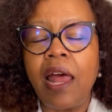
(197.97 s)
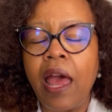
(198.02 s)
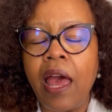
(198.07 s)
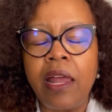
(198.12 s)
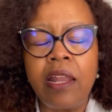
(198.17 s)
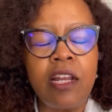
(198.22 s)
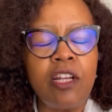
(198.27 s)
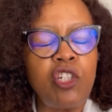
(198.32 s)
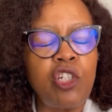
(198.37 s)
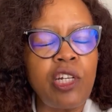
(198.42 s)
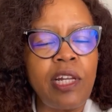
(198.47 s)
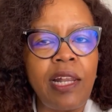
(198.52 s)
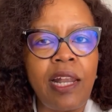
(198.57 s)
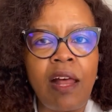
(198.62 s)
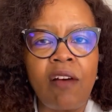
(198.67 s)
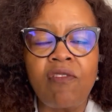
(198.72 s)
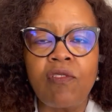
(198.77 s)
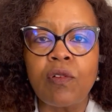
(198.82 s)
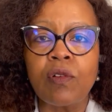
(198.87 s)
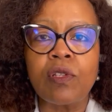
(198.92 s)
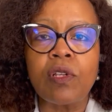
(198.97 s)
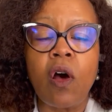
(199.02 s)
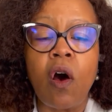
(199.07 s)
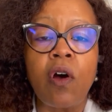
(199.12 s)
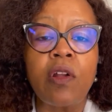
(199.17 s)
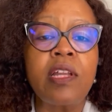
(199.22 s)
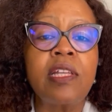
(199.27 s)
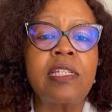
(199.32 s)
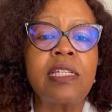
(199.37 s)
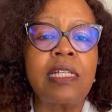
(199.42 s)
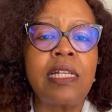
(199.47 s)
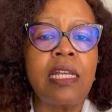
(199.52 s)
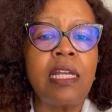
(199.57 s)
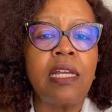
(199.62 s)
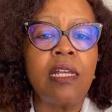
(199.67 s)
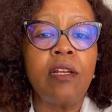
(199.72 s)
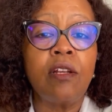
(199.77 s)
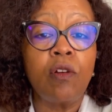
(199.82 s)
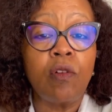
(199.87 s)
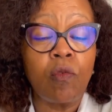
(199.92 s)
energy levels
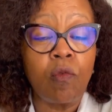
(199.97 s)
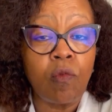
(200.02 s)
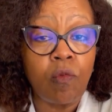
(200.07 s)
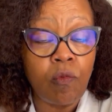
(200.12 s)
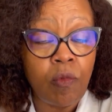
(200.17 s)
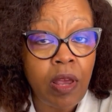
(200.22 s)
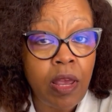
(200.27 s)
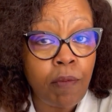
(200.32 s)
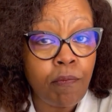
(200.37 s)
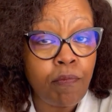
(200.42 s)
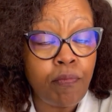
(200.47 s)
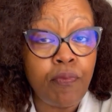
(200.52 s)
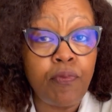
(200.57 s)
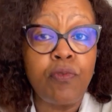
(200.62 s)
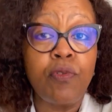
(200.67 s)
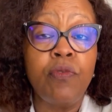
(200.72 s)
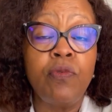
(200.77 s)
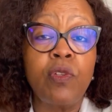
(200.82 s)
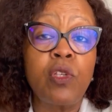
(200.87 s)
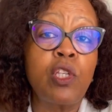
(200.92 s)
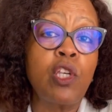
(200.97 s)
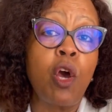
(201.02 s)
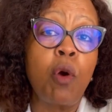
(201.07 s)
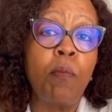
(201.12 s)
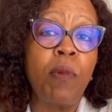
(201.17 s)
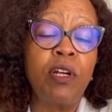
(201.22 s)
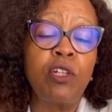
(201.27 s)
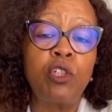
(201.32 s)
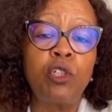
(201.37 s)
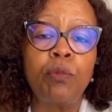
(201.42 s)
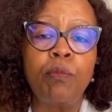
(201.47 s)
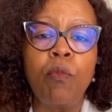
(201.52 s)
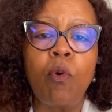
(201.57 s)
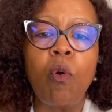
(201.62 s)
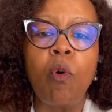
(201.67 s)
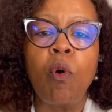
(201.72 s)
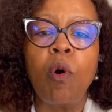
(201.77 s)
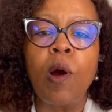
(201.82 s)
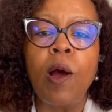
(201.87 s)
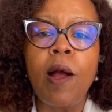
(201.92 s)
honestly improved so much
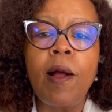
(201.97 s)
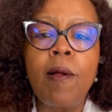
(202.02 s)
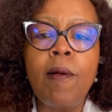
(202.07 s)
more.